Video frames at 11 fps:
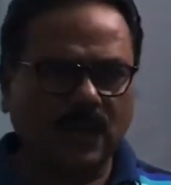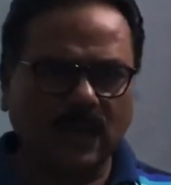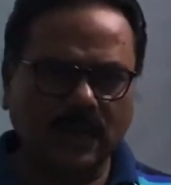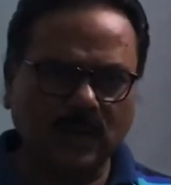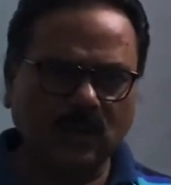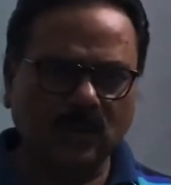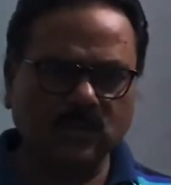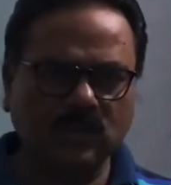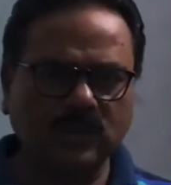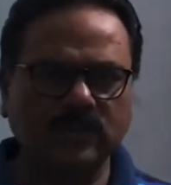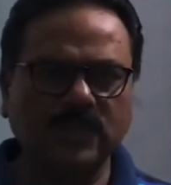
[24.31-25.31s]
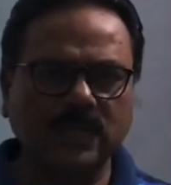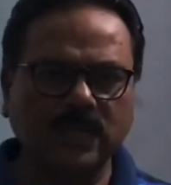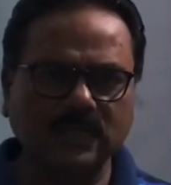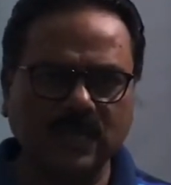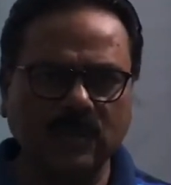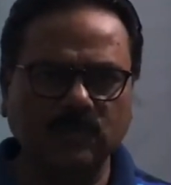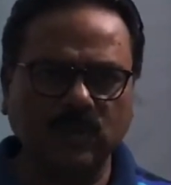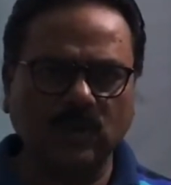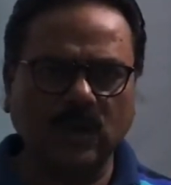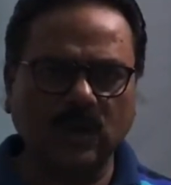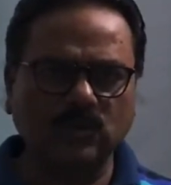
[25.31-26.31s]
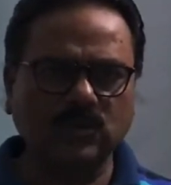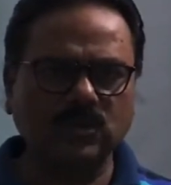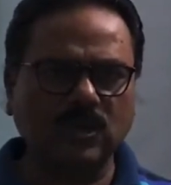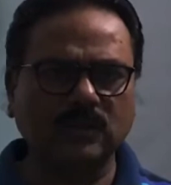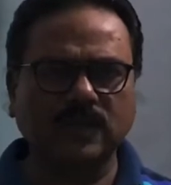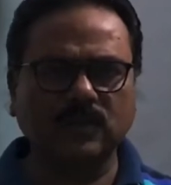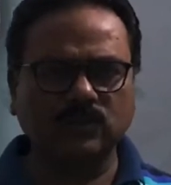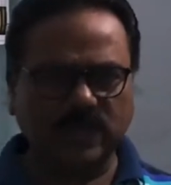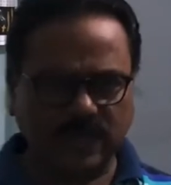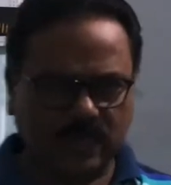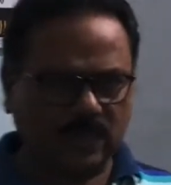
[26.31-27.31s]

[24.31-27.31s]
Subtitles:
had also given the example how to solve the numerical.